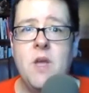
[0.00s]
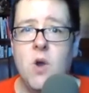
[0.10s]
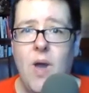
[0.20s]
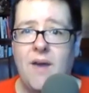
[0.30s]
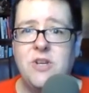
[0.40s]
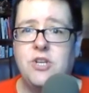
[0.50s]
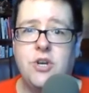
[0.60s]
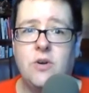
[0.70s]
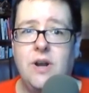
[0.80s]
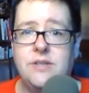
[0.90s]
who have
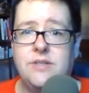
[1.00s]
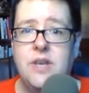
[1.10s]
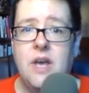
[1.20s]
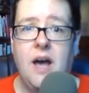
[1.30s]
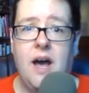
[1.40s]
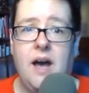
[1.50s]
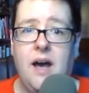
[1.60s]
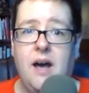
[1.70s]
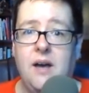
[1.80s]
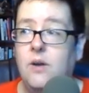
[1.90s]
insurance,
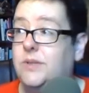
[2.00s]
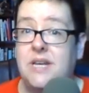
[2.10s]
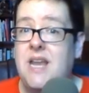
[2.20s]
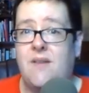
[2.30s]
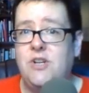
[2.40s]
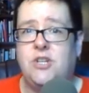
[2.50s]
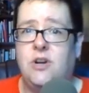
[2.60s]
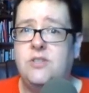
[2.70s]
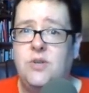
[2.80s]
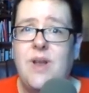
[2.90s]
who didn't have
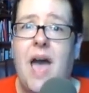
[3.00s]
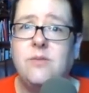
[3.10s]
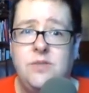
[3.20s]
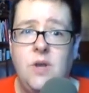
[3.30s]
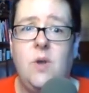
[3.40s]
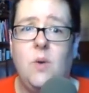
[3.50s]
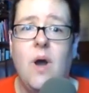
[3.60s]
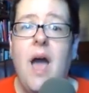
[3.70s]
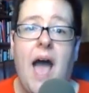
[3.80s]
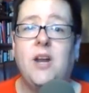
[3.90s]
insurance, who now do.
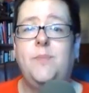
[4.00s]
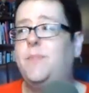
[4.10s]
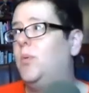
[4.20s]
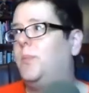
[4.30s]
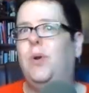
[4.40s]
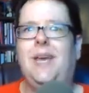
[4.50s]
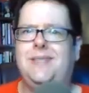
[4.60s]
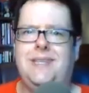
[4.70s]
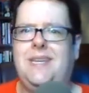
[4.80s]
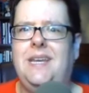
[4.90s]
I know people with
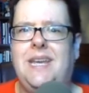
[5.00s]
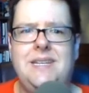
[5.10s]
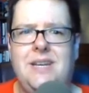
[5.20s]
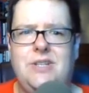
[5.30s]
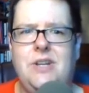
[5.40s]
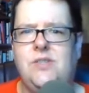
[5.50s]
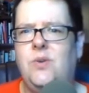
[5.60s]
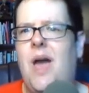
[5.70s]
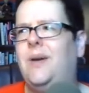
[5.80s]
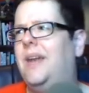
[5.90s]
pre-existing conditions who
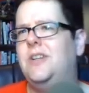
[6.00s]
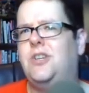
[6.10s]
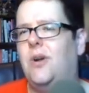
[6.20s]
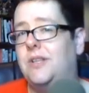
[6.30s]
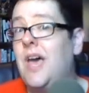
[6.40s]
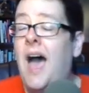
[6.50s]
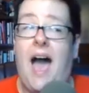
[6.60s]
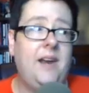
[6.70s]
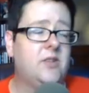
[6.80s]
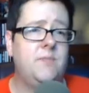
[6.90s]
now get insurance.
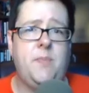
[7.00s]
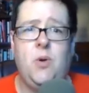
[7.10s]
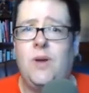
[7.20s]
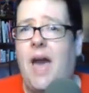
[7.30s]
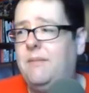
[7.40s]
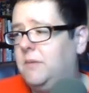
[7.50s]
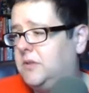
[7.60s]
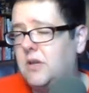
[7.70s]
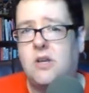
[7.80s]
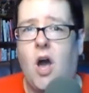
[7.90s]
I know some people who got
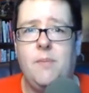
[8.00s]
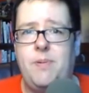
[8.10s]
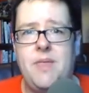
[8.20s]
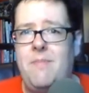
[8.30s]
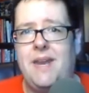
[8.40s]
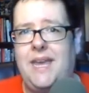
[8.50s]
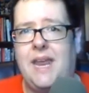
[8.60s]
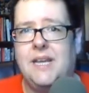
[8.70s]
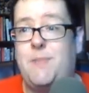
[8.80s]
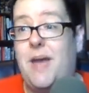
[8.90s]
caught up in the Medicaid
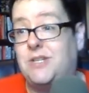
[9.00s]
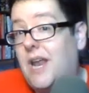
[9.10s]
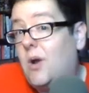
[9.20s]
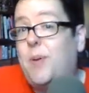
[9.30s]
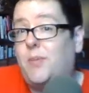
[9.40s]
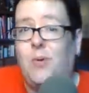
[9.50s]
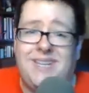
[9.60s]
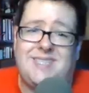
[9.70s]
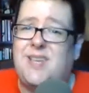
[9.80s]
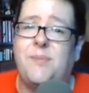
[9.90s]
expansion. I know people who
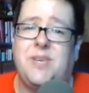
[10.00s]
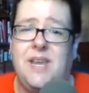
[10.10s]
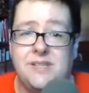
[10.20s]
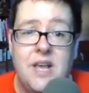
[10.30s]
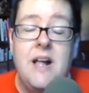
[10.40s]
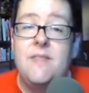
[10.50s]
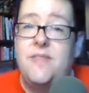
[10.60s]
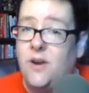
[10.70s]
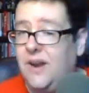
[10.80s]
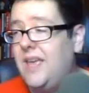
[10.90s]
get subsidies.
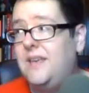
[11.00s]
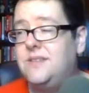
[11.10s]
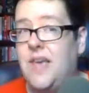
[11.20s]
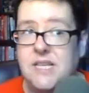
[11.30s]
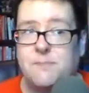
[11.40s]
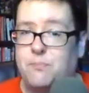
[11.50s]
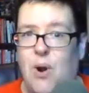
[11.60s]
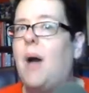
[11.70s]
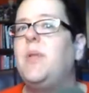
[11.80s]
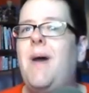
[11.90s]
There is, as
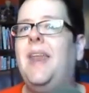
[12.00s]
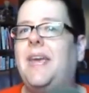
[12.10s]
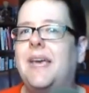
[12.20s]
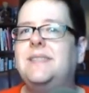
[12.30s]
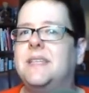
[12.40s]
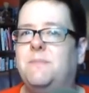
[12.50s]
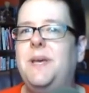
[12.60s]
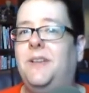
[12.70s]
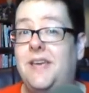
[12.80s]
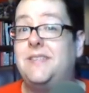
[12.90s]
problematic as this
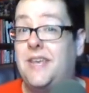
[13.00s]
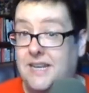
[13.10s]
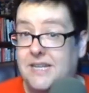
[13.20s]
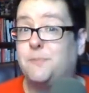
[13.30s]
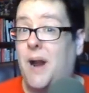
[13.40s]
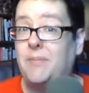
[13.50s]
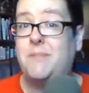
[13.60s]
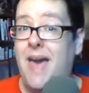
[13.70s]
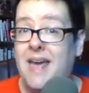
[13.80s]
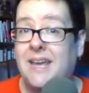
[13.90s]
bill is, and it is
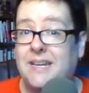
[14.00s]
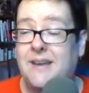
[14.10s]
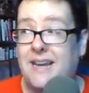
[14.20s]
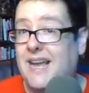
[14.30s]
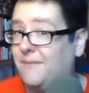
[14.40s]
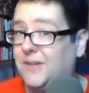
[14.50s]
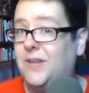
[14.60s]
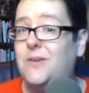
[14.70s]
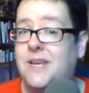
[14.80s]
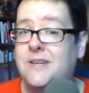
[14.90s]
problematic and
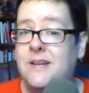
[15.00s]
convoluted,